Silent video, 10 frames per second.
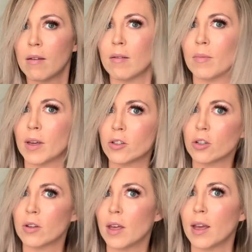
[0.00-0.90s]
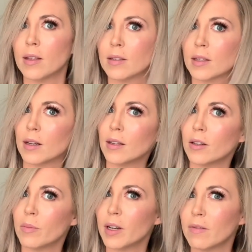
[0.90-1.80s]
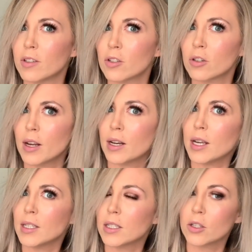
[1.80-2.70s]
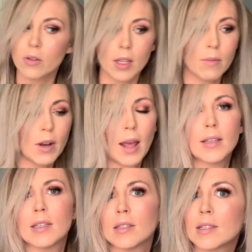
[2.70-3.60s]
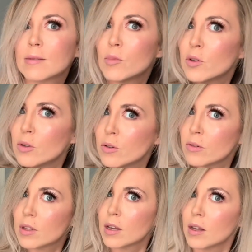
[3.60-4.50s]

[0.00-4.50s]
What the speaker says: Make sure the ends get a little bit of straightness to them, nice and smooth.